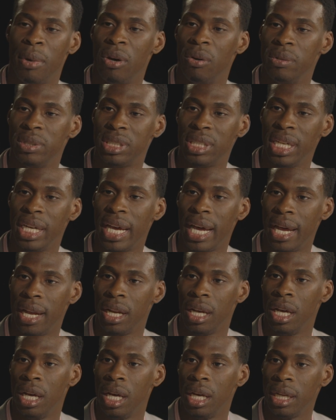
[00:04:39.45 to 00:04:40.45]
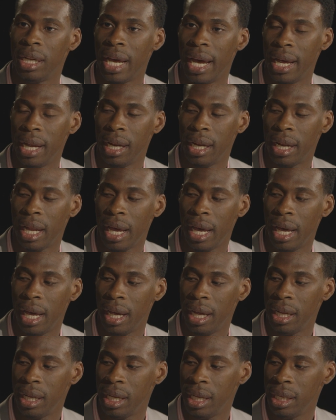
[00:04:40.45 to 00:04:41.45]
I always say that that
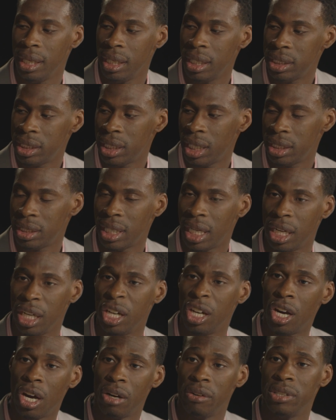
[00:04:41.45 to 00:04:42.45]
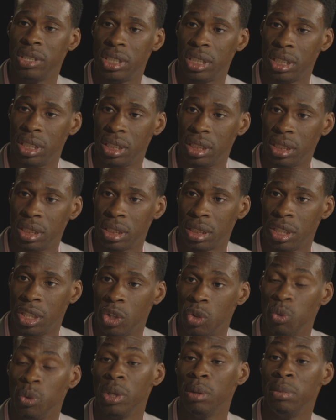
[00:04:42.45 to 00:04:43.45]
that initiates, that encourages
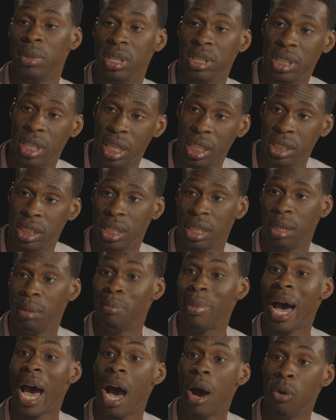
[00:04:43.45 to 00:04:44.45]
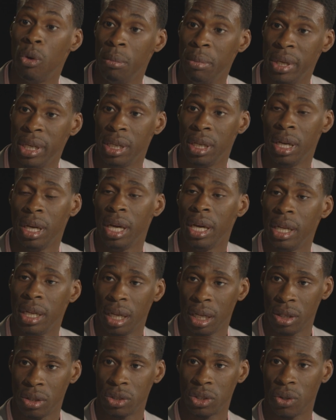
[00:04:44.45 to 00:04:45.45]
rehabilitation, empowerment, mm -hmm.
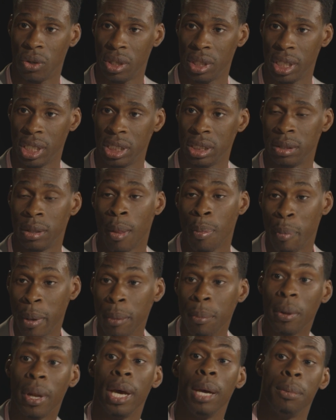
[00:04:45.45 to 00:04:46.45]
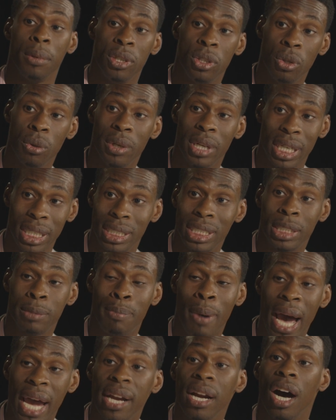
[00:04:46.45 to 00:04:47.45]
none of those sort of things. People are able to do it in
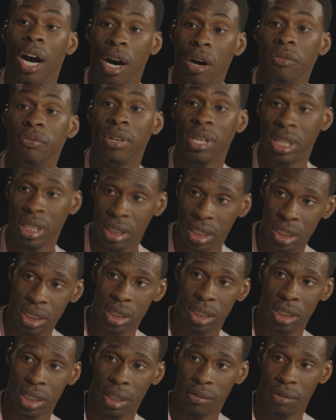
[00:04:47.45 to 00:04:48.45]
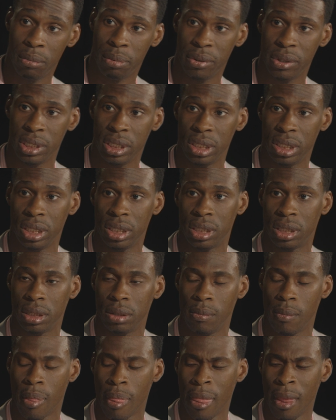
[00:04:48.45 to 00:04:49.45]
spite of the conditions of the prison
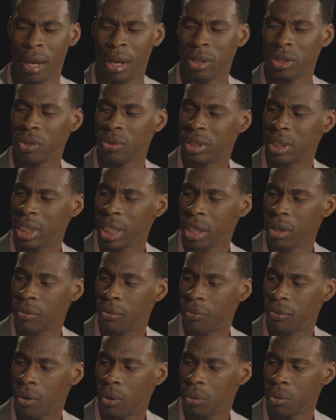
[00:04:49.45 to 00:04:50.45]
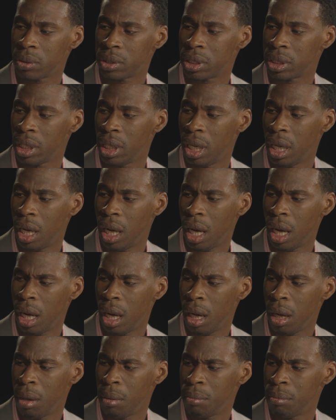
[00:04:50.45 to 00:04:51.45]
system. So seeing folks
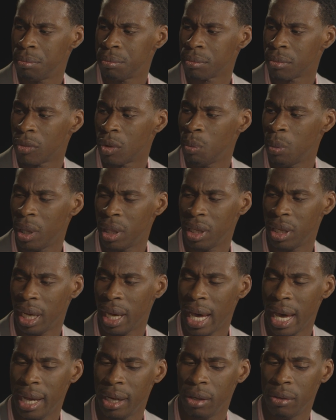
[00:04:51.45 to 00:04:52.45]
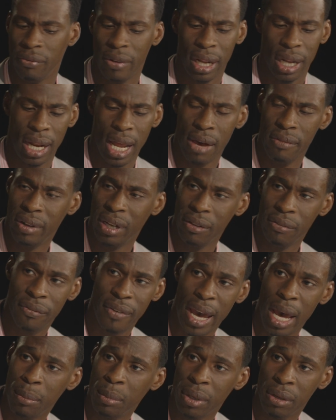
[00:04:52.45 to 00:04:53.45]
um, whether they had if they didn't have any
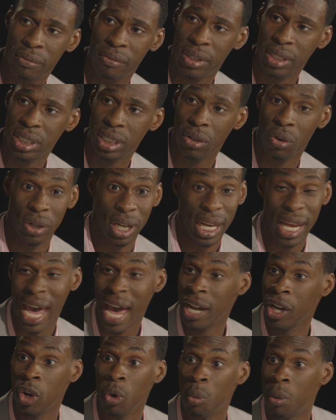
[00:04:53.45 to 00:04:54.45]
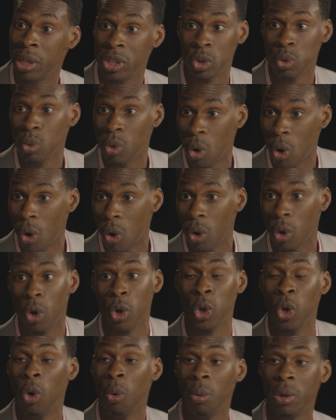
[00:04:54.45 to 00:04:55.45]
family to visit or they had no one to call or
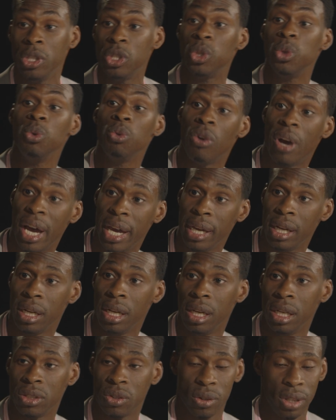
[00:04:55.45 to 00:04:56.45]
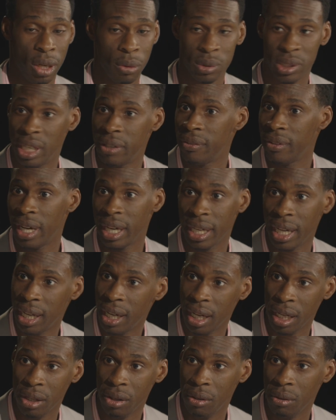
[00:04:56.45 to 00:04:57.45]
no one to write. So they were definitely not
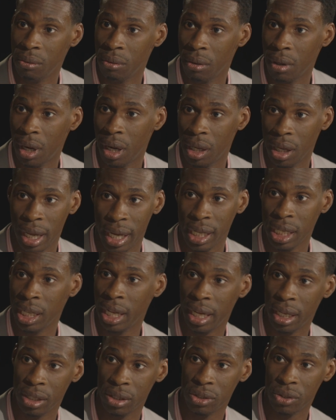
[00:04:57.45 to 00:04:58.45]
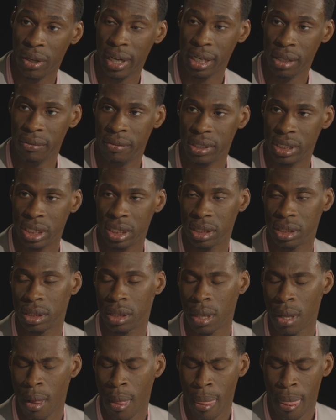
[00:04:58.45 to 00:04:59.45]
getting any uh, any letters or any visits.
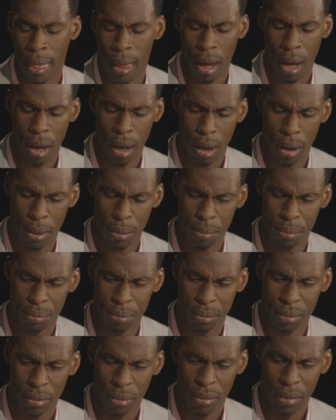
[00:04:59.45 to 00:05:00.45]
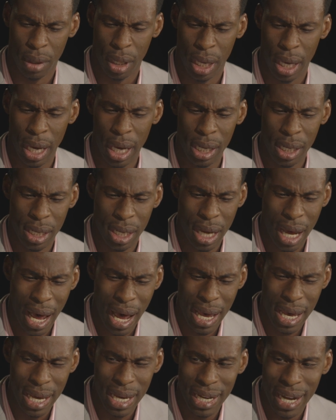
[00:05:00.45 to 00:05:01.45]
Um, it
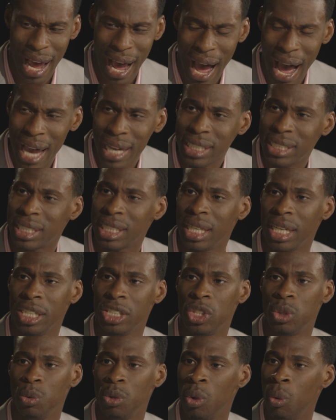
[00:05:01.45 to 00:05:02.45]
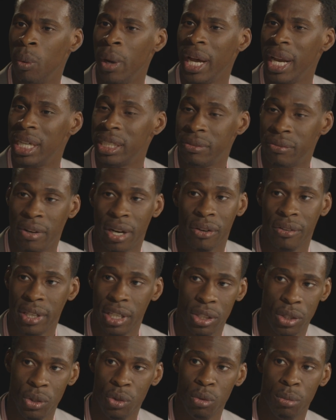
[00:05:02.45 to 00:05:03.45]
it isolates you in a way that's very
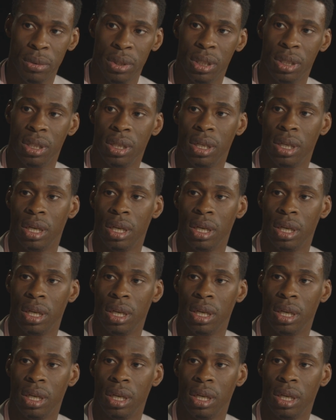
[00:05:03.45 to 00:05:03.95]
inhuman.